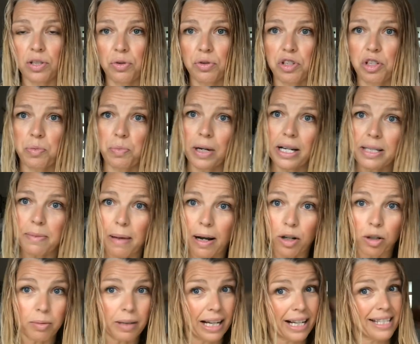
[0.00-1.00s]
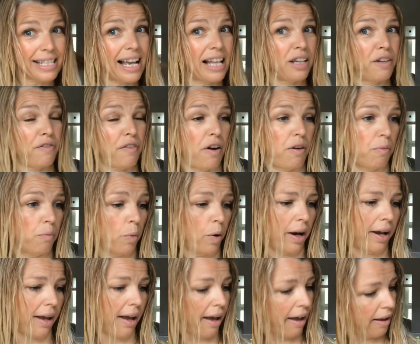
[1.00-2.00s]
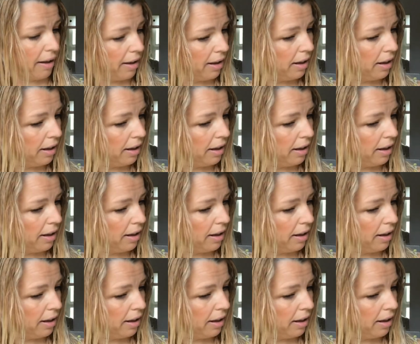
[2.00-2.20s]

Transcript: sort of springs back up like a telephone wire.